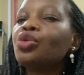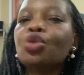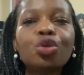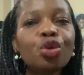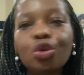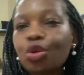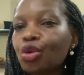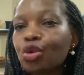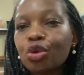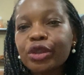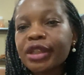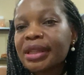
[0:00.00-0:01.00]

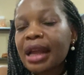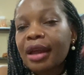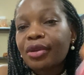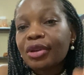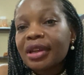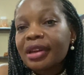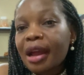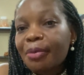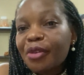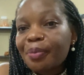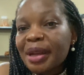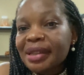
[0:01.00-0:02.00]
no. These are not the type
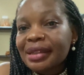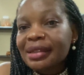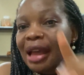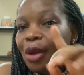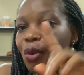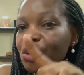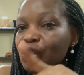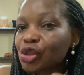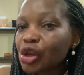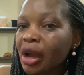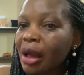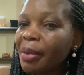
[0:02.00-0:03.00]
of persons I want to
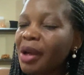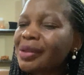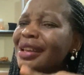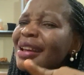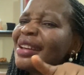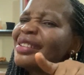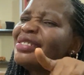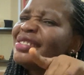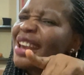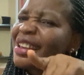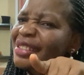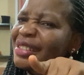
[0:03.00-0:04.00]
talk about.
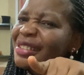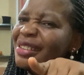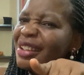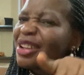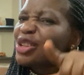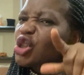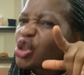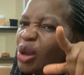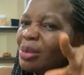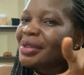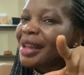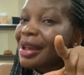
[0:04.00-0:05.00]
Yes,
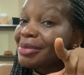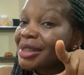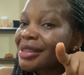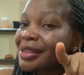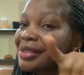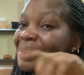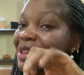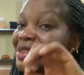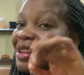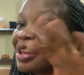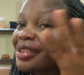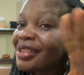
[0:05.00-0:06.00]
sometimes
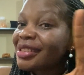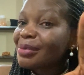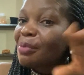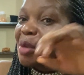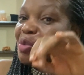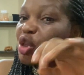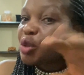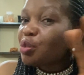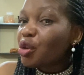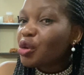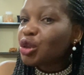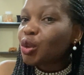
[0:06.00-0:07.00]
things like this may be
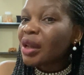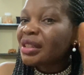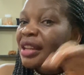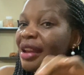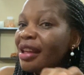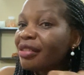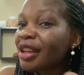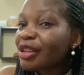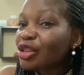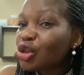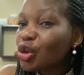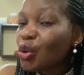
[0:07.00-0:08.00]
spiritual channeled
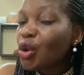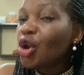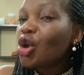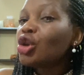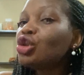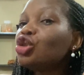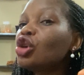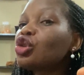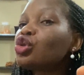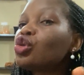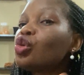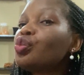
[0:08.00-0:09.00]
at you
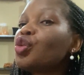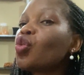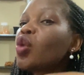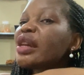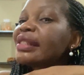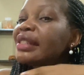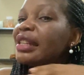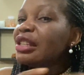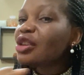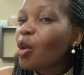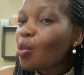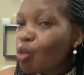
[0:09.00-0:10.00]
just to be wasting
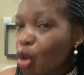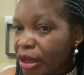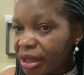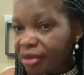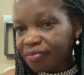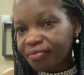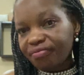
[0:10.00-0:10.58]
your money.